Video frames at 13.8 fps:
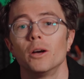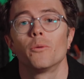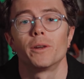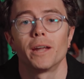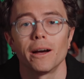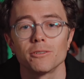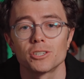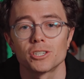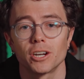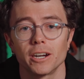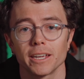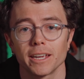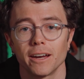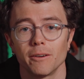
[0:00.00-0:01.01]
when I was
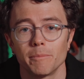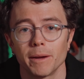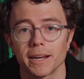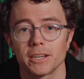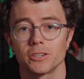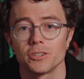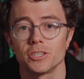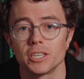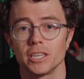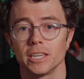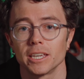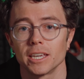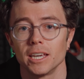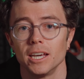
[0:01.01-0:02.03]
starting out backcountry
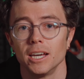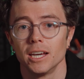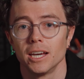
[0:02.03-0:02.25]
skiing